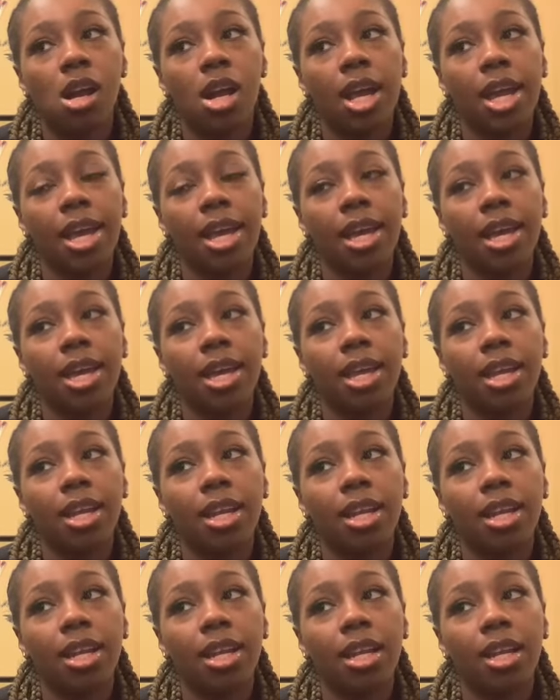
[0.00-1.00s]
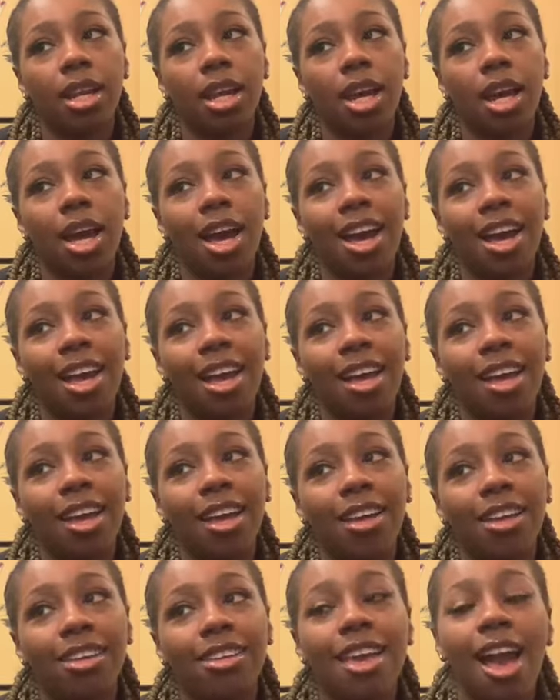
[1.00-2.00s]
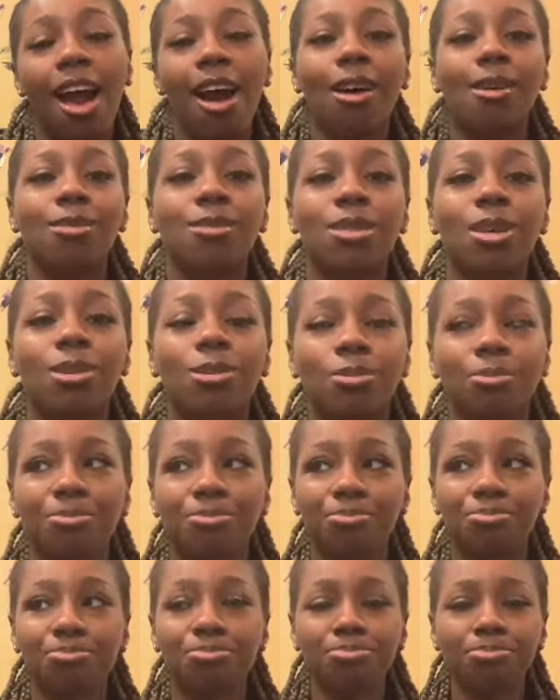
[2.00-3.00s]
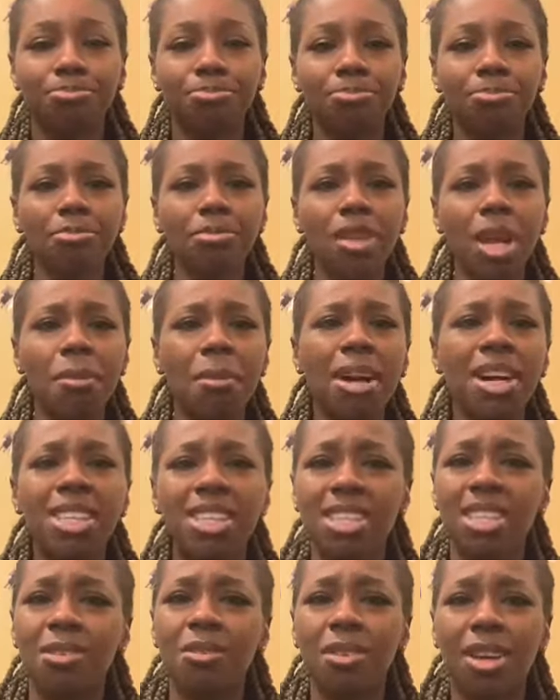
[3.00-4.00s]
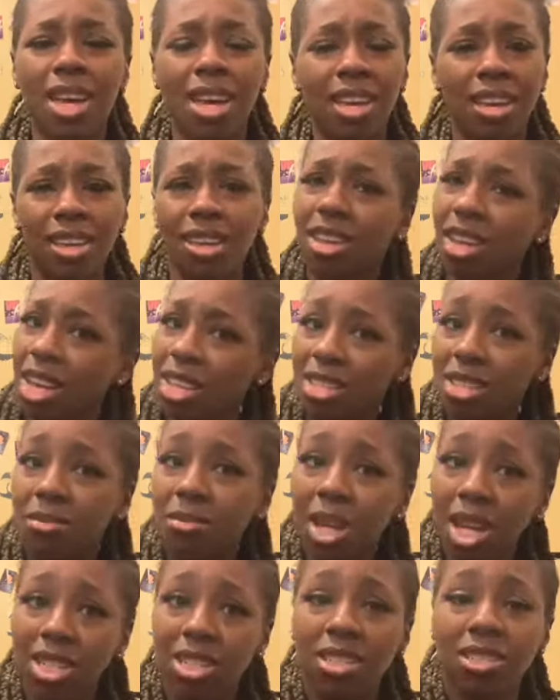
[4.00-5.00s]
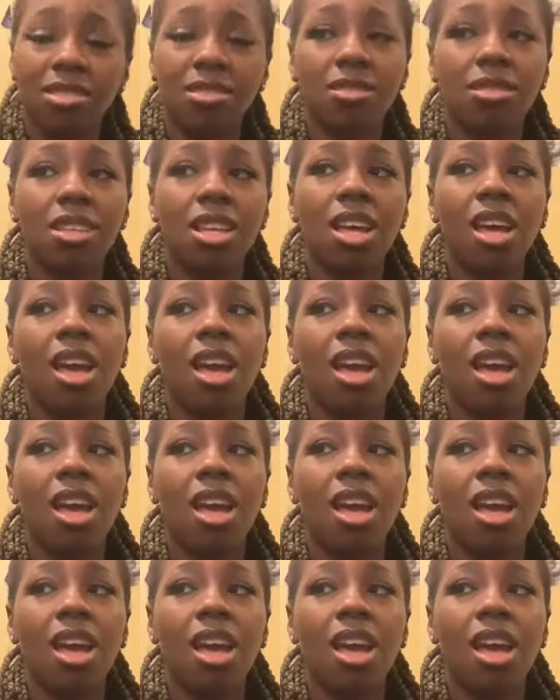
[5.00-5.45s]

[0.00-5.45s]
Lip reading: And y'all, so my auntie had got some nachos.